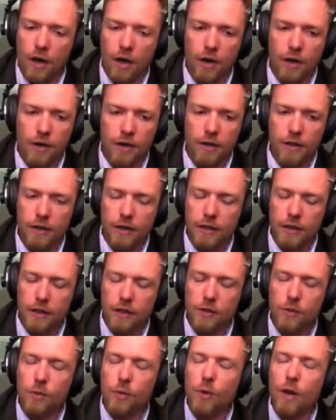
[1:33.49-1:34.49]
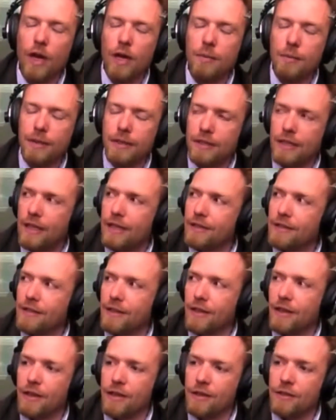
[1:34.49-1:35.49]
our incredibly
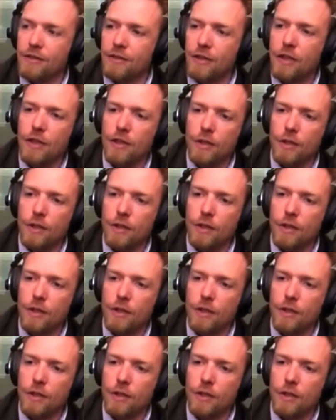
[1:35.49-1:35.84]
talented artists